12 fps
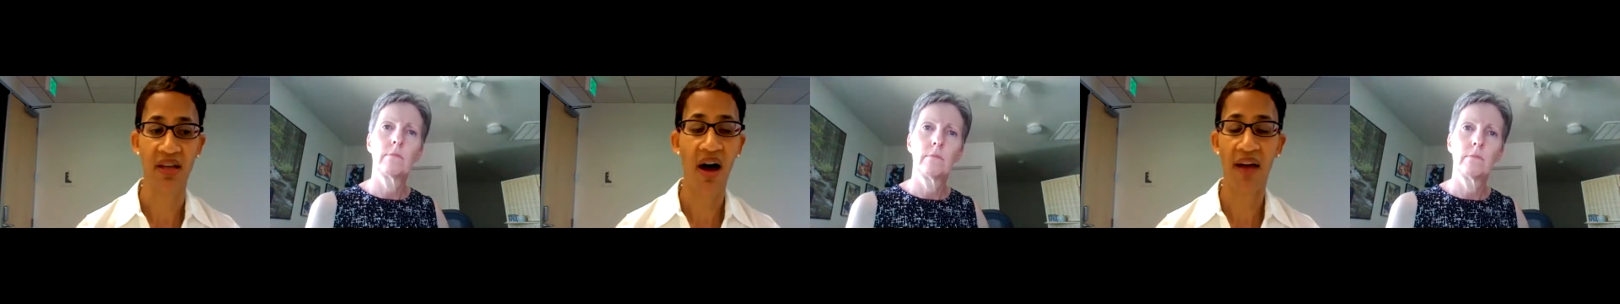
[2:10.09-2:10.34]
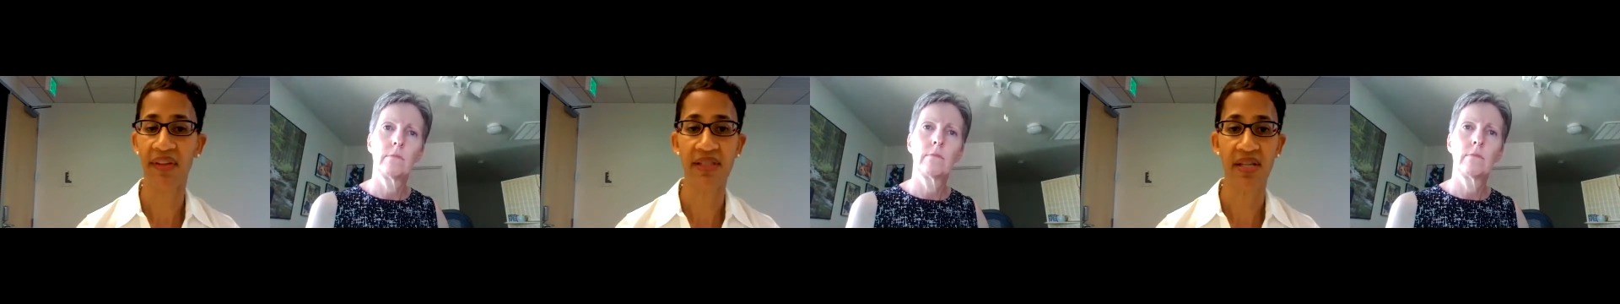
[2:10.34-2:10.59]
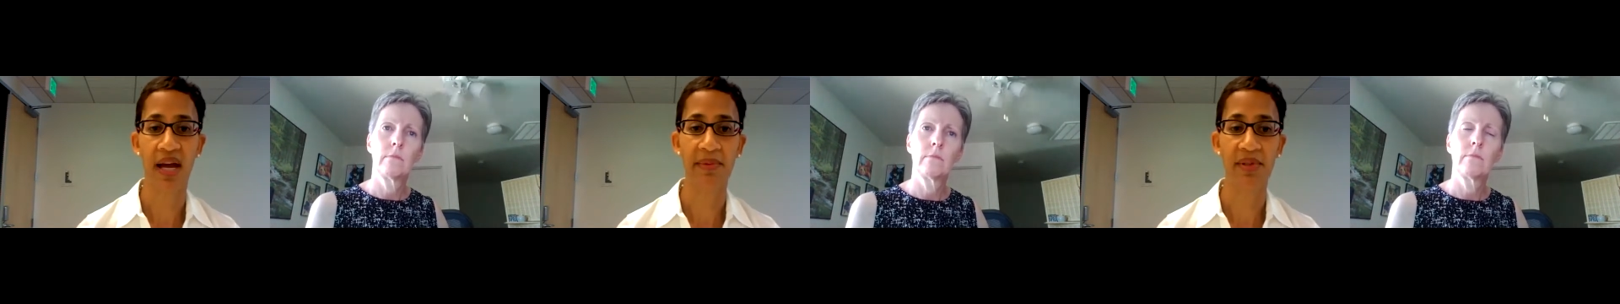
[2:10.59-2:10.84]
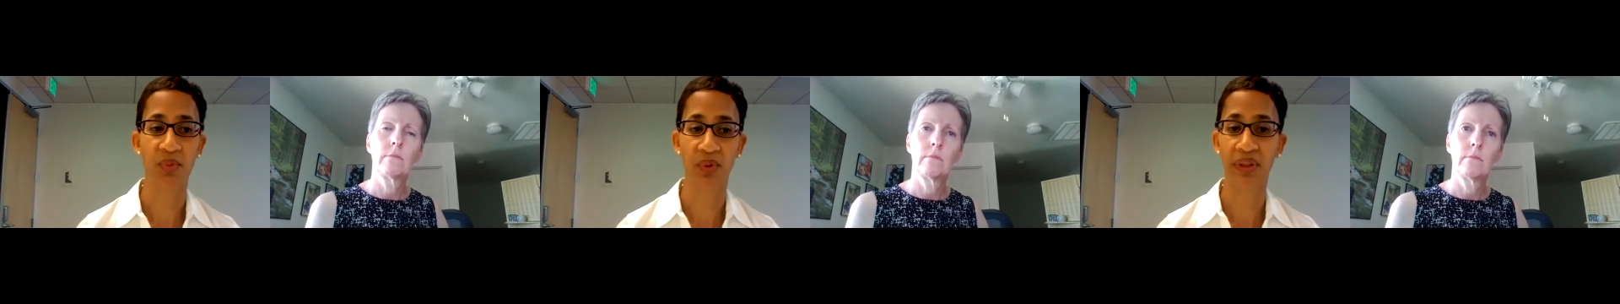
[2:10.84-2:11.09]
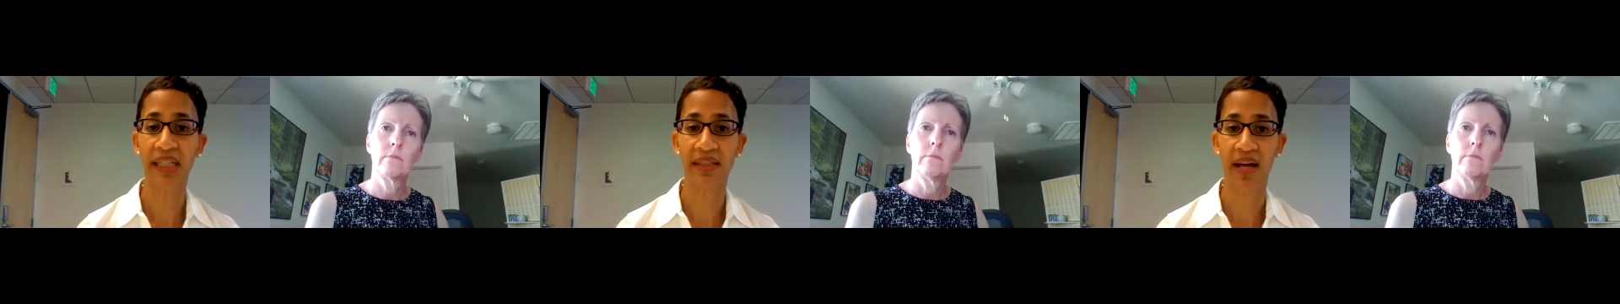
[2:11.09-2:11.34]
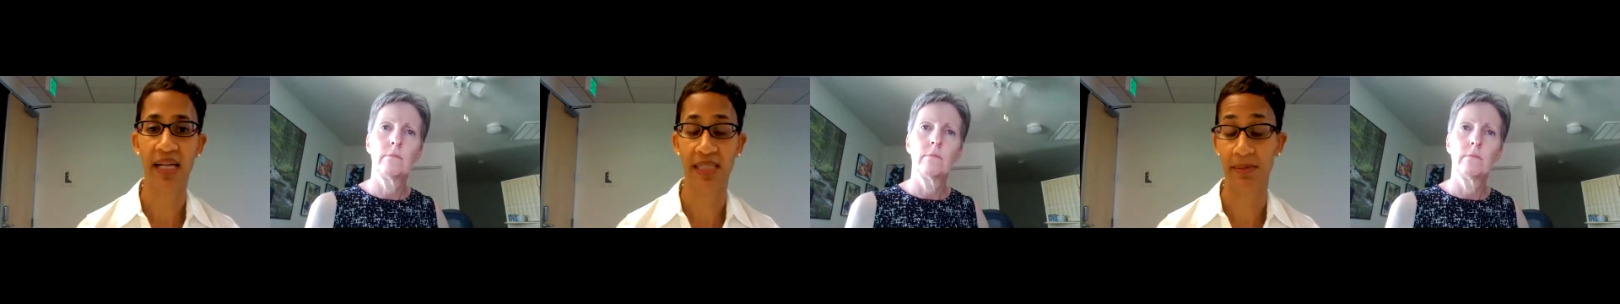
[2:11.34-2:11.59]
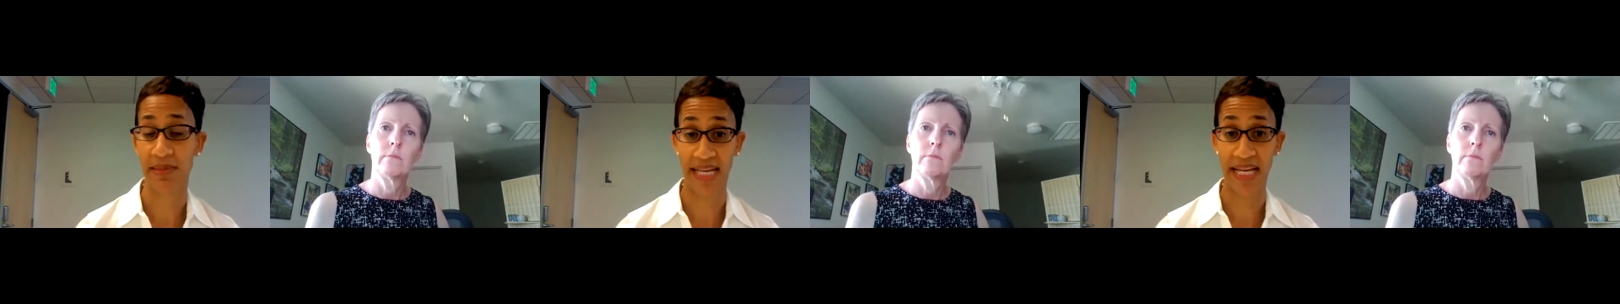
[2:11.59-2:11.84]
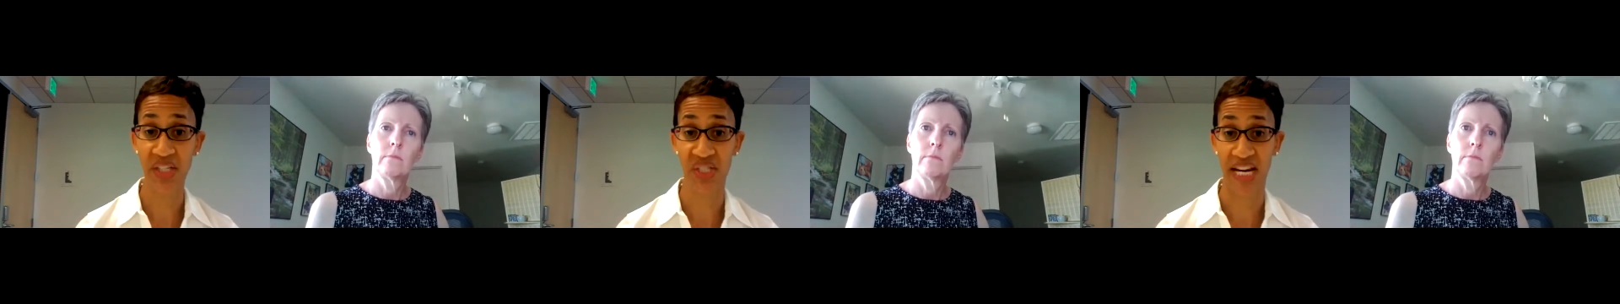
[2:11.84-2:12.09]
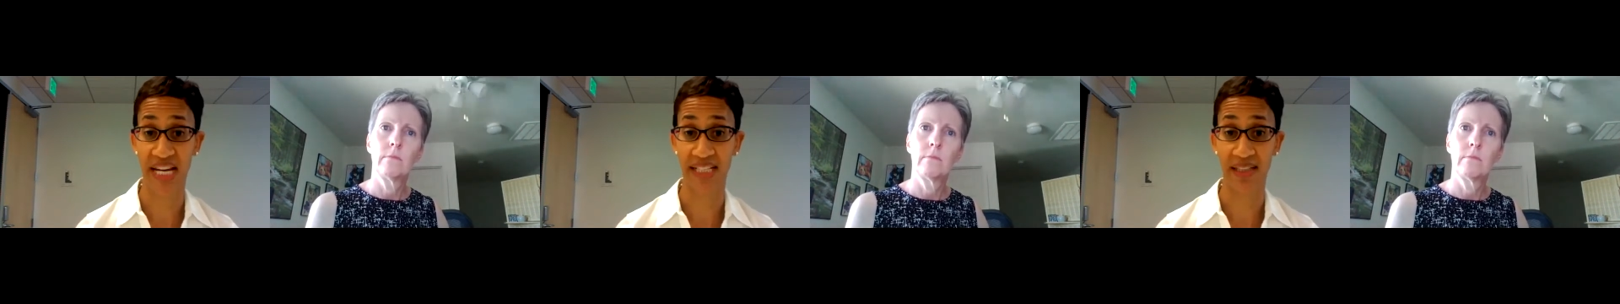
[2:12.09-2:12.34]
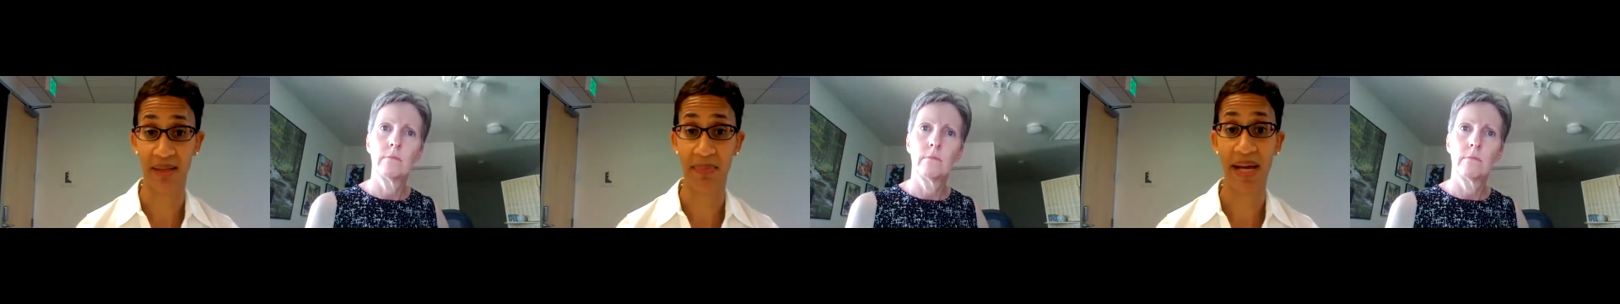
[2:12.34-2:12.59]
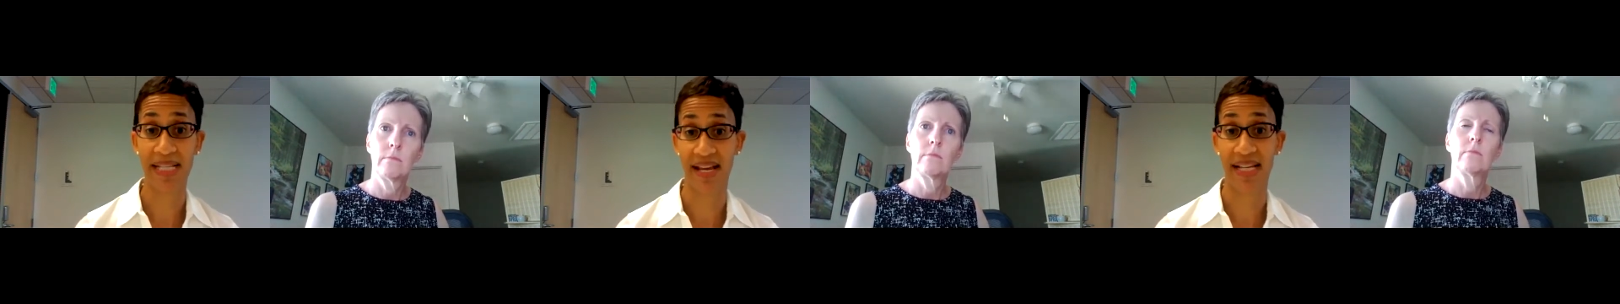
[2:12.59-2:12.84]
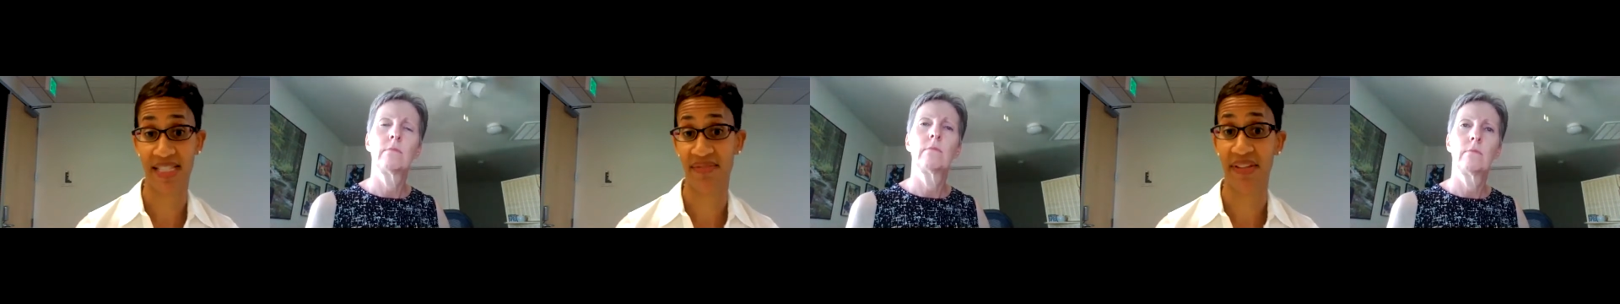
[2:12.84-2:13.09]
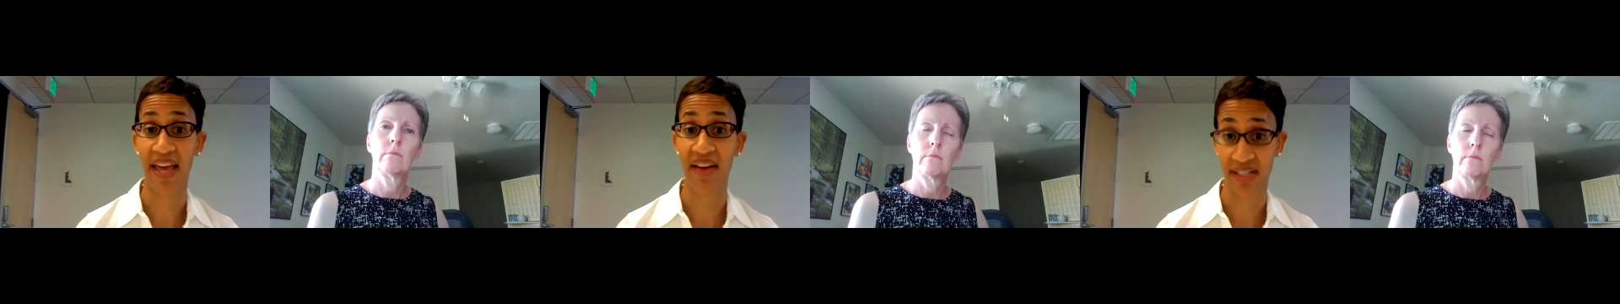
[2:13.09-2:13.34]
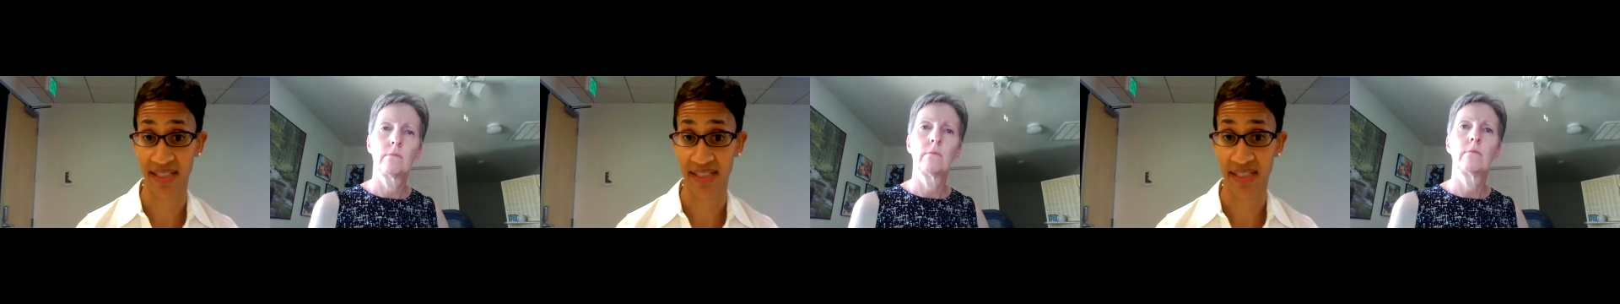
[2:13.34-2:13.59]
Speaker 1: oftentimes really not substantiated by scientific evidence